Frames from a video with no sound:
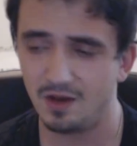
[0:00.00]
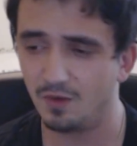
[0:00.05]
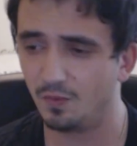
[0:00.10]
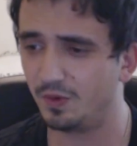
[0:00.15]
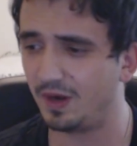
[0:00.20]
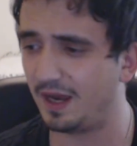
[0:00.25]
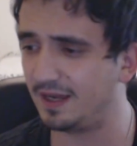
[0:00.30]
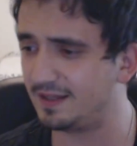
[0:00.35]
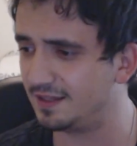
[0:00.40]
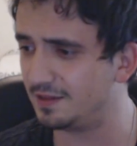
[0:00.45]

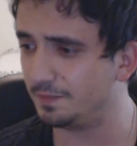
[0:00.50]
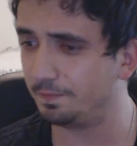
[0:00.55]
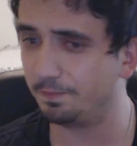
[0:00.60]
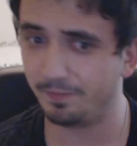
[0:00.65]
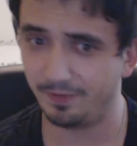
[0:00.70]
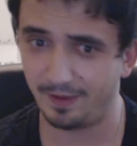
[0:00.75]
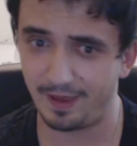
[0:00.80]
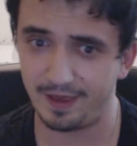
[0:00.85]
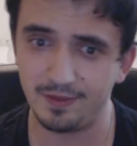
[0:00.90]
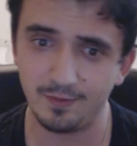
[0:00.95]
When I didn't
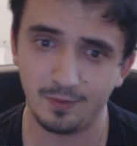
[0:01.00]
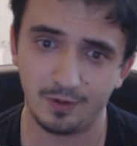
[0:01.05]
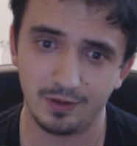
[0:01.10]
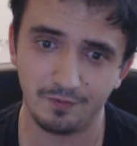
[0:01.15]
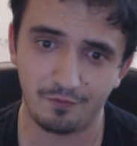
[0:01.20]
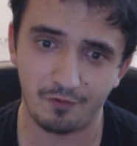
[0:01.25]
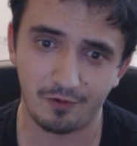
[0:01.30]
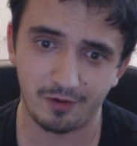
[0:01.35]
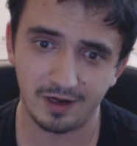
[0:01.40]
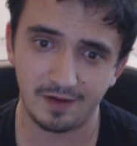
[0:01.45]
play in World
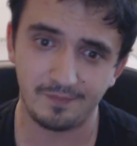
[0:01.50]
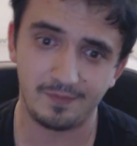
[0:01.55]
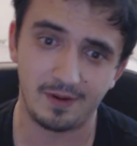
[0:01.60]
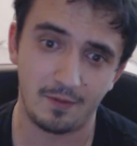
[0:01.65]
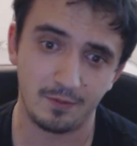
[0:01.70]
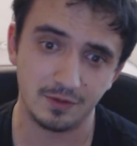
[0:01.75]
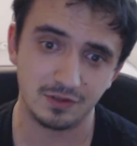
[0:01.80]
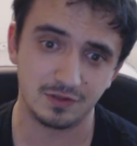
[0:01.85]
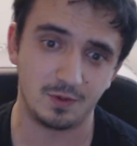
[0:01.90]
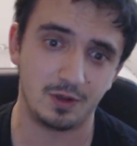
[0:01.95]
of Warcraft, I
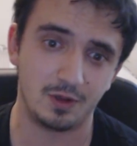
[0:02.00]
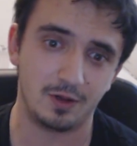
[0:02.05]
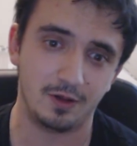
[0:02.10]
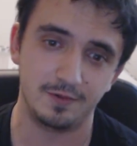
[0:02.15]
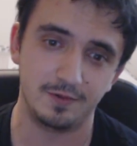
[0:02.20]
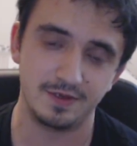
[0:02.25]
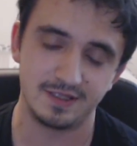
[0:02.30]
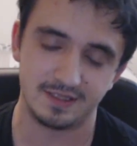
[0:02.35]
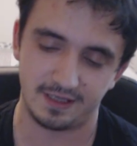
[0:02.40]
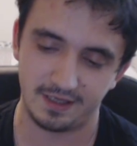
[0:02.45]
was
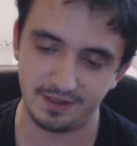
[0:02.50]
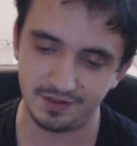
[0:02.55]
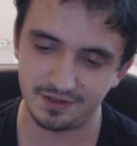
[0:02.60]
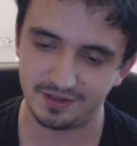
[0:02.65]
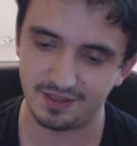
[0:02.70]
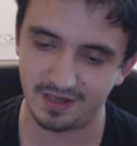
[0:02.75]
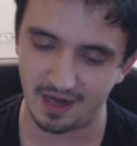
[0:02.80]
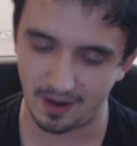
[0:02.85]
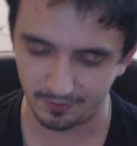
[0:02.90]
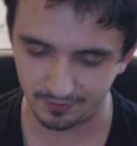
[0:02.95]
always
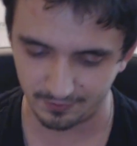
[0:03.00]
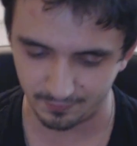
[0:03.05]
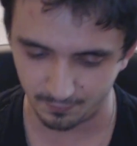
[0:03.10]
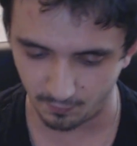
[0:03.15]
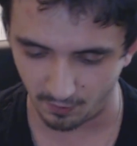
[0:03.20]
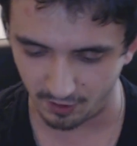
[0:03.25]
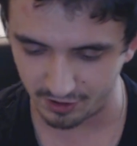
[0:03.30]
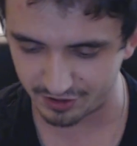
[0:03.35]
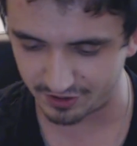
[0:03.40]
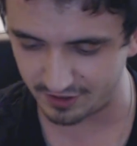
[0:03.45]
interested. I would
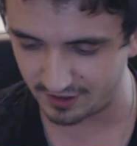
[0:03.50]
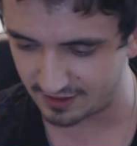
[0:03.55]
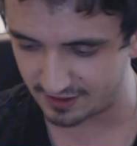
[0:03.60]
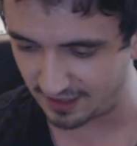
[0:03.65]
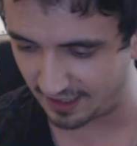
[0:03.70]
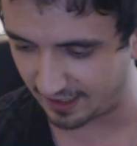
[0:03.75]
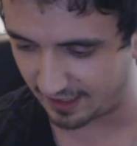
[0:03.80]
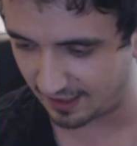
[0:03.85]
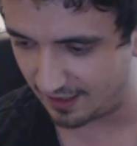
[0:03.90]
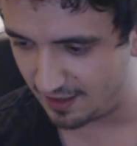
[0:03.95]
watch this
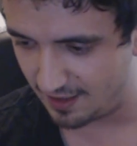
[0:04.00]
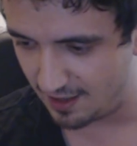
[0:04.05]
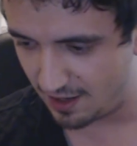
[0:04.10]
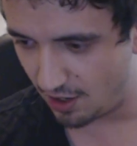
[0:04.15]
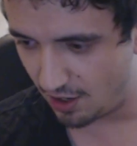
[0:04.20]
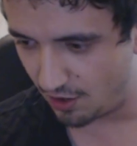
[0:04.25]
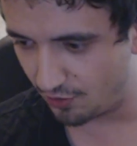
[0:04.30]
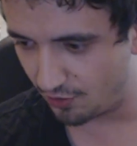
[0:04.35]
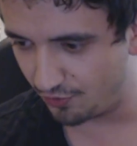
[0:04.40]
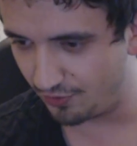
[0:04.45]
like a
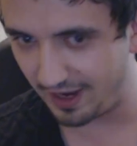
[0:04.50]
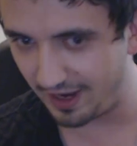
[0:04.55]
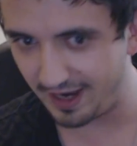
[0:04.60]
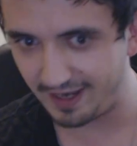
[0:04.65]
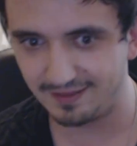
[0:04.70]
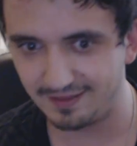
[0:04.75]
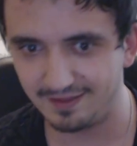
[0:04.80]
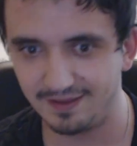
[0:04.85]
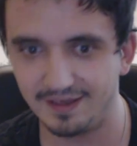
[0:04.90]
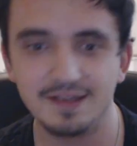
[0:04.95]

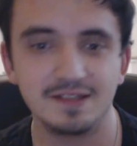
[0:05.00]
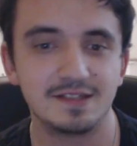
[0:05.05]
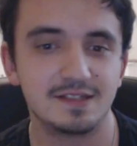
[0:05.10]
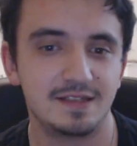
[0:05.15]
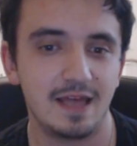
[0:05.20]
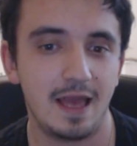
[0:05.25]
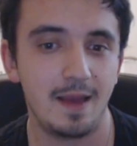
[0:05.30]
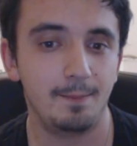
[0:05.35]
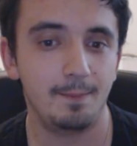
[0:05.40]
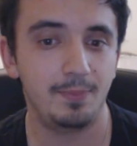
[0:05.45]
raid this
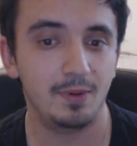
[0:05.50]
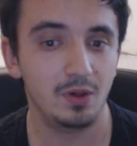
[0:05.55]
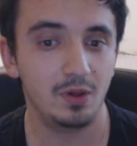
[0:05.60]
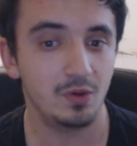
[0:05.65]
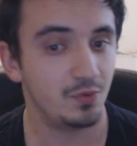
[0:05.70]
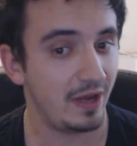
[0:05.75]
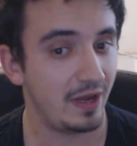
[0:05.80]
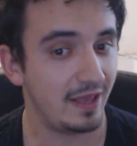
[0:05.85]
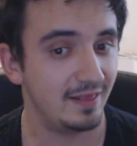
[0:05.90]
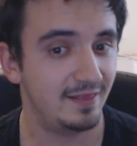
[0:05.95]
temple,
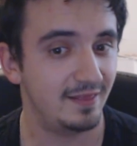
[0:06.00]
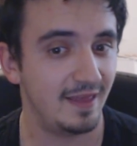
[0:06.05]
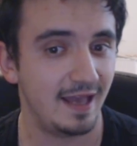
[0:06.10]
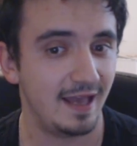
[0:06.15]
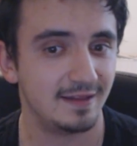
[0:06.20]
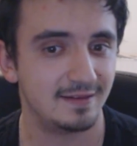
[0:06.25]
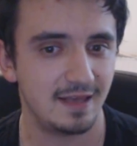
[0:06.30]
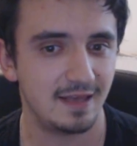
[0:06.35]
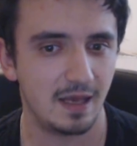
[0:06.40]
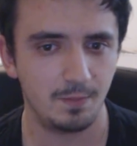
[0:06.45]
raid
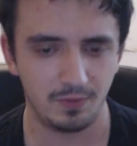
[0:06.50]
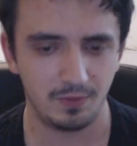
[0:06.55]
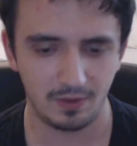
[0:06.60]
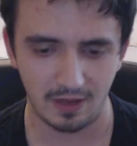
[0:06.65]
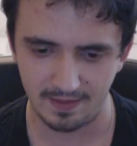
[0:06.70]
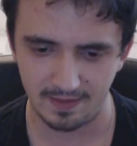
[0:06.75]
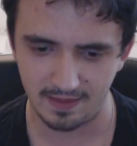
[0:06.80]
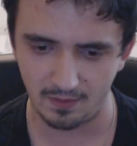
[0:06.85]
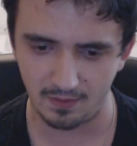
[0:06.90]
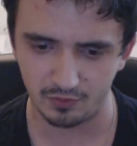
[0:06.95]
that temple,
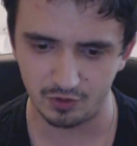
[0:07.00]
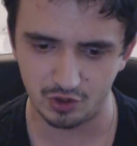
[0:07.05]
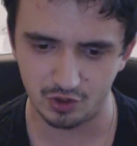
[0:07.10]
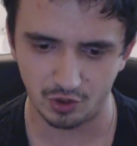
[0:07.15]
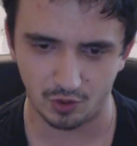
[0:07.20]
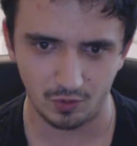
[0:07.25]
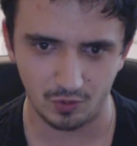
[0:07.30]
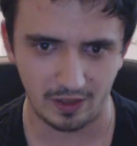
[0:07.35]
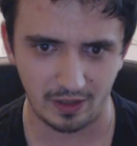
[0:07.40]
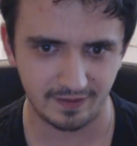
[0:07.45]
and they would
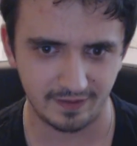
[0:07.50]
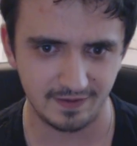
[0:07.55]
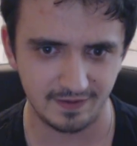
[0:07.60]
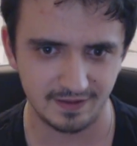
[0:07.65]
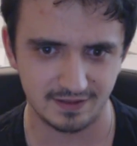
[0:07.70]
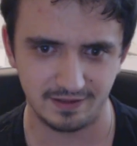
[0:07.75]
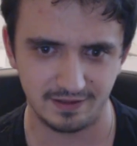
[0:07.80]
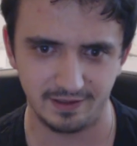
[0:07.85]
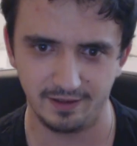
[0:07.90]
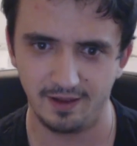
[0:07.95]
show like
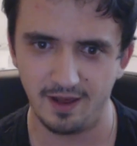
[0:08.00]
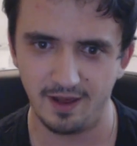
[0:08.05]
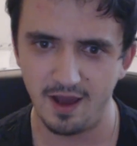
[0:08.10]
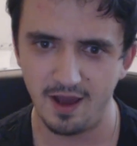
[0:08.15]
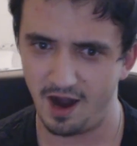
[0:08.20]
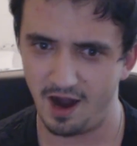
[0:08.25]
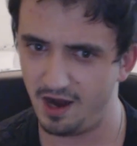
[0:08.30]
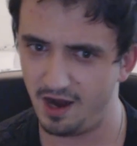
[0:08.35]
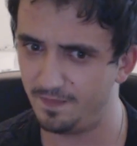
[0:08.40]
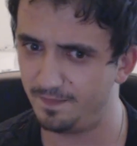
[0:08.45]
this little
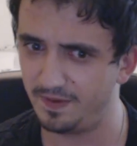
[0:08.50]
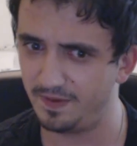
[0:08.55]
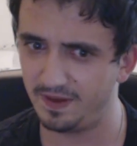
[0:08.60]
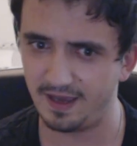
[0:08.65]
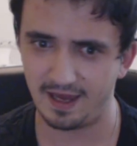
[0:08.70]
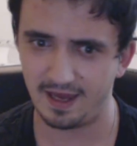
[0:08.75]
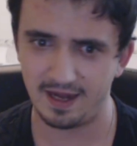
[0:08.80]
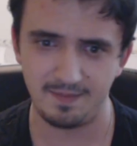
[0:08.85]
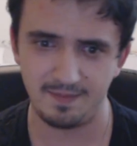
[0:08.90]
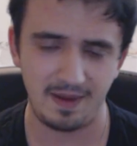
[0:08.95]

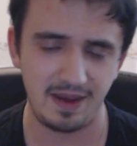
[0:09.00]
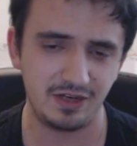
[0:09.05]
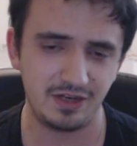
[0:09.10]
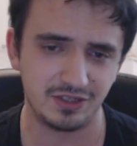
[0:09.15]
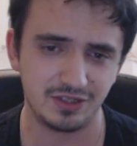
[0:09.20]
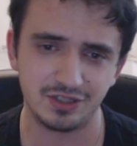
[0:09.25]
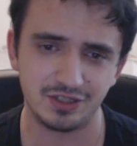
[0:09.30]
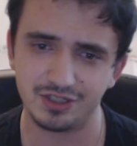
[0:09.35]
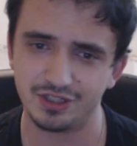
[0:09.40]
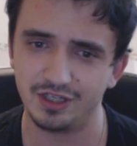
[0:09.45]
RP
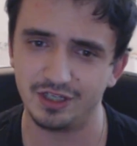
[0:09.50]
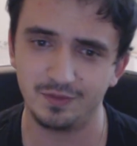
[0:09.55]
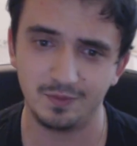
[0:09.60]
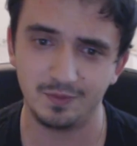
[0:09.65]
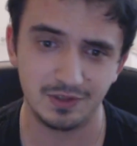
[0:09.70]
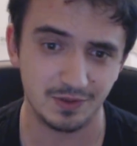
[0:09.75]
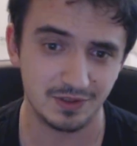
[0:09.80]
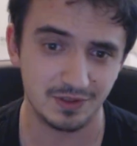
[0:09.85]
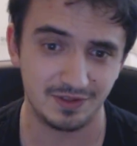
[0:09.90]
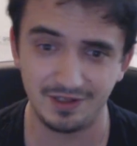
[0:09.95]
animation shit,
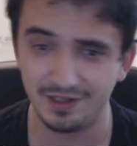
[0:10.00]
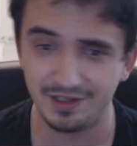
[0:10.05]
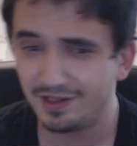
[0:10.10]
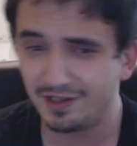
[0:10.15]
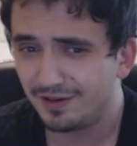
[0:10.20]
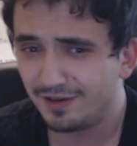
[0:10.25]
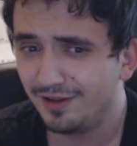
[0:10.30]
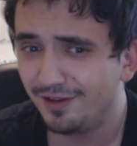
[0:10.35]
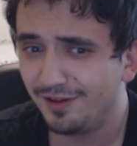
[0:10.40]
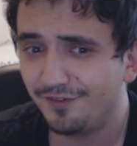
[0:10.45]
which was
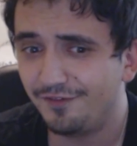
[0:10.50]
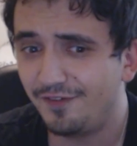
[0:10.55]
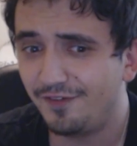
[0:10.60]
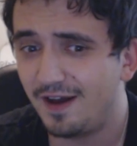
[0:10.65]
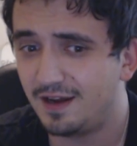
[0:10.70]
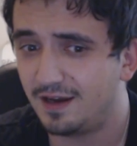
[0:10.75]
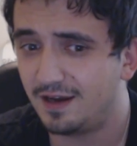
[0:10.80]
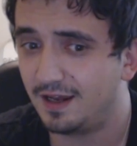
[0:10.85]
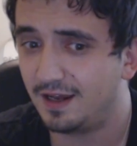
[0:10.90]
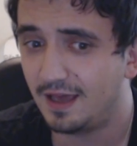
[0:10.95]
really, really
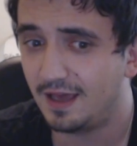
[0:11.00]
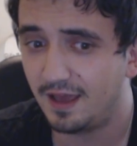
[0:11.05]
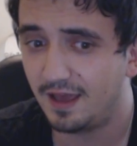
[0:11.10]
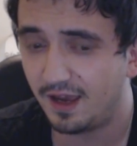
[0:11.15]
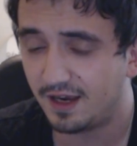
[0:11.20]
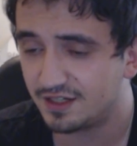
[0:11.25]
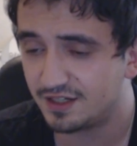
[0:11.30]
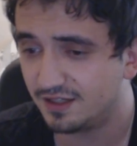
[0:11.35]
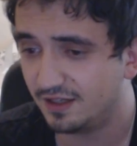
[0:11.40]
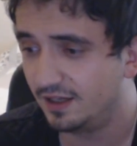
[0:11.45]
funny, and I
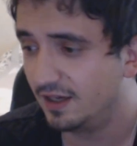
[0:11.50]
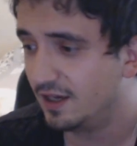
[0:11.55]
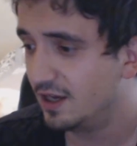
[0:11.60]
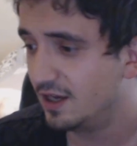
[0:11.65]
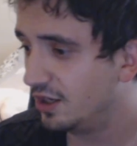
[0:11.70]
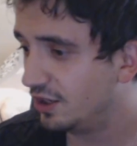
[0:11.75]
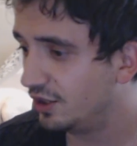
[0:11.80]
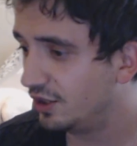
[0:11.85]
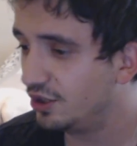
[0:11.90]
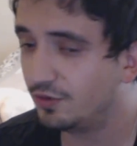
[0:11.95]
actually
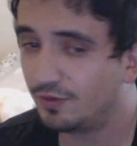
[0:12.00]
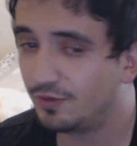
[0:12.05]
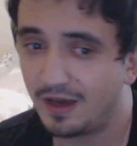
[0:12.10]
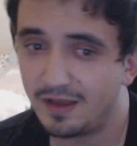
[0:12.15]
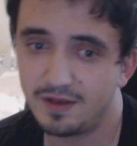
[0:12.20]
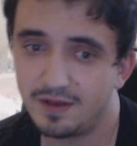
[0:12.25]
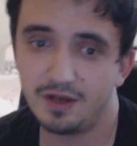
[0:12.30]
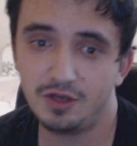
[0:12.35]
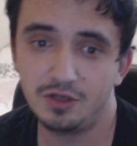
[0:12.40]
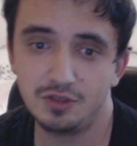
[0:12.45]

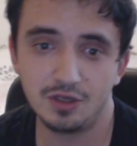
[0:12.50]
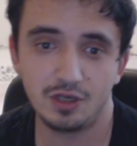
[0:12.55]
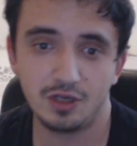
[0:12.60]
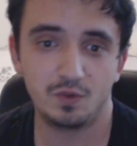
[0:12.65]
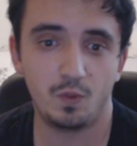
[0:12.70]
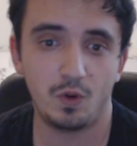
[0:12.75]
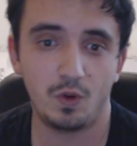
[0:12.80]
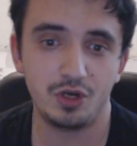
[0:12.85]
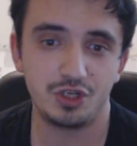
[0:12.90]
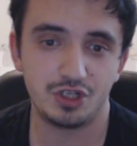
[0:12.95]
rather
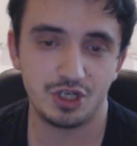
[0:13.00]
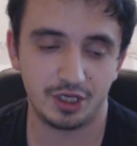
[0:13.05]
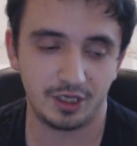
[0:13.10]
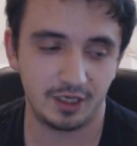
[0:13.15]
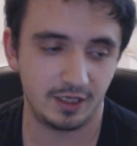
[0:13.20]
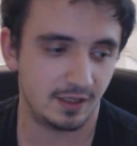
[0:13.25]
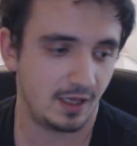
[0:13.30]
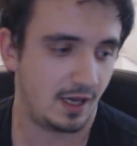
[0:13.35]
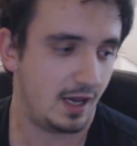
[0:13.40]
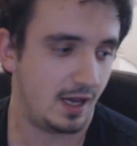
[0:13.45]
enjoyed watching it.